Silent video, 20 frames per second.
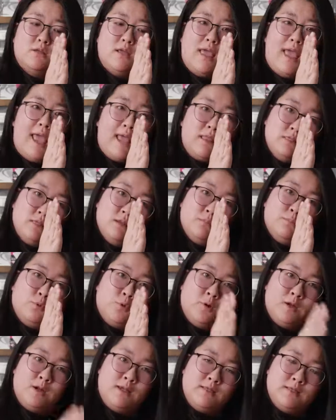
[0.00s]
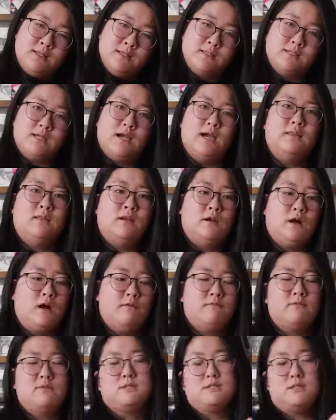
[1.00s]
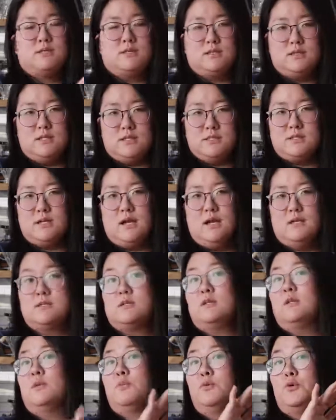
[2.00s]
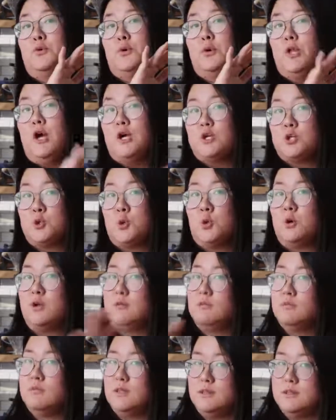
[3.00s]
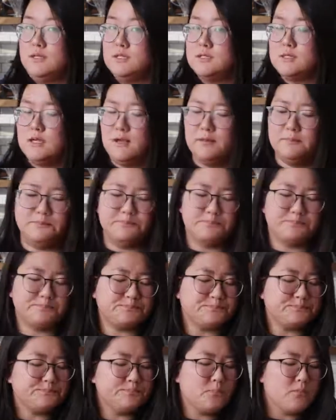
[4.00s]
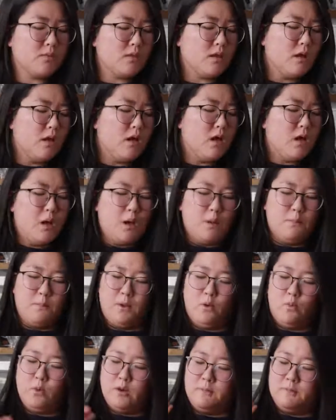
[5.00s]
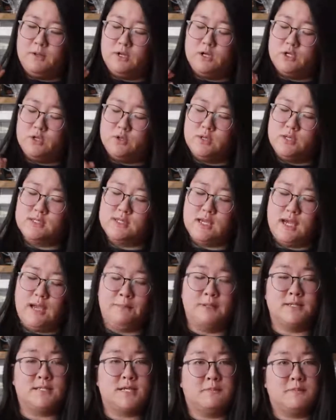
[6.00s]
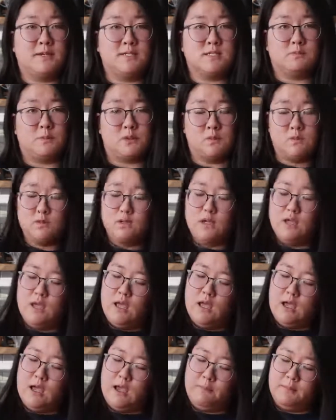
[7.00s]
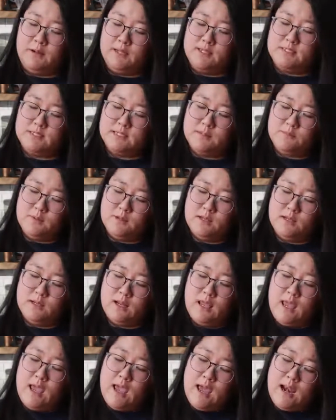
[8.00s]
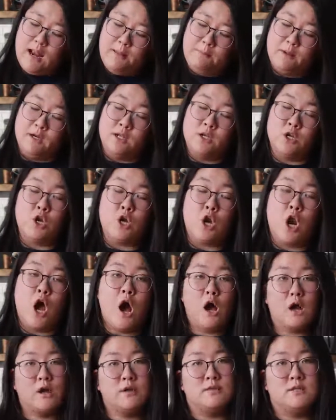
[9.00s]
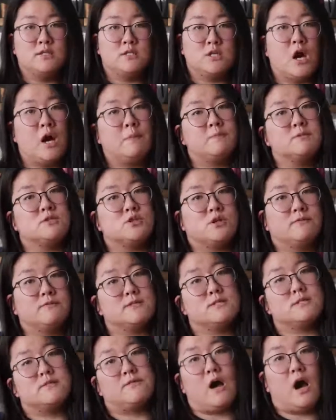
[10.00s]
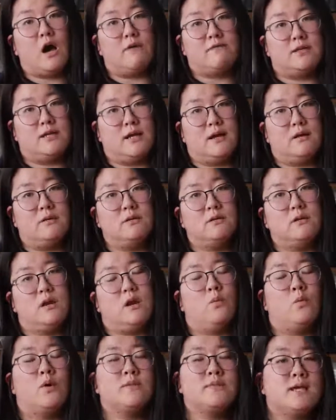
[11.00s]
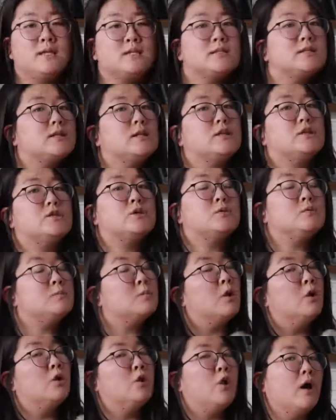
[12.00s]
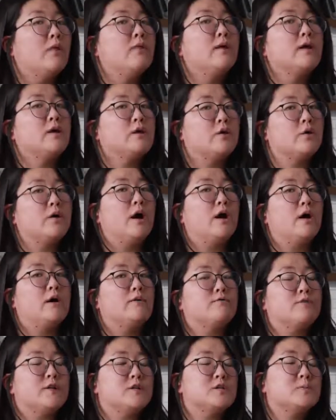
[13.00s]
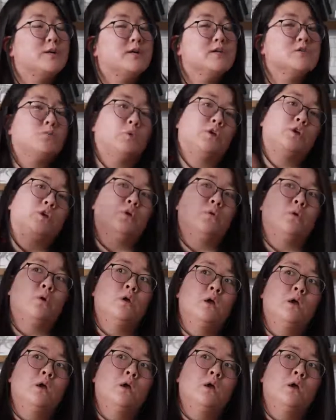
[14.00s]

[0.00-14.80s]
end the brewing on this side, then obviously this side's gonna brew a lot shorter than this side. But what I'm gonna do is that I'm gonna take my spoon, I'm gonna dip it in, and I'm gonna knock the top surface of coffee down. And what that's gonna do, a lot like a French press, when you